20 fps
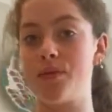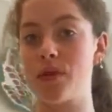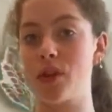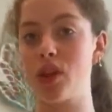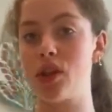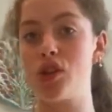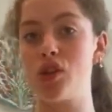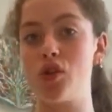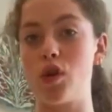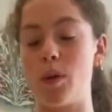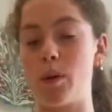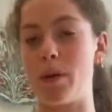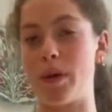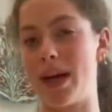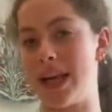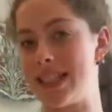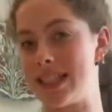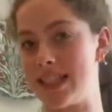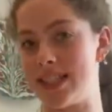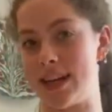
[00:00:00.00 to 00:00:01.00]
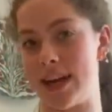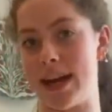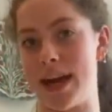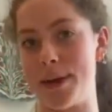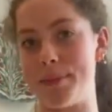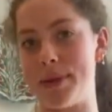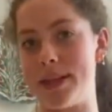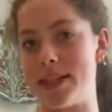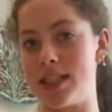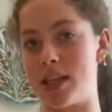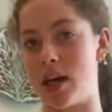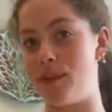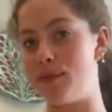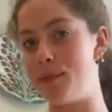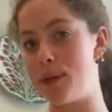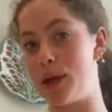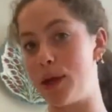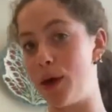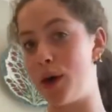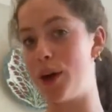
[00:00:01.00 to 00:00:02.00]
strawberries and jam and stuff,
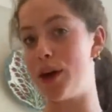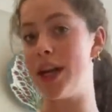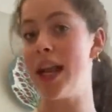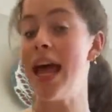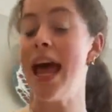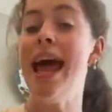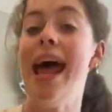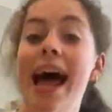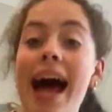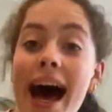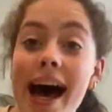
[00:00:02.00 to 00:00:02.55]
put it on.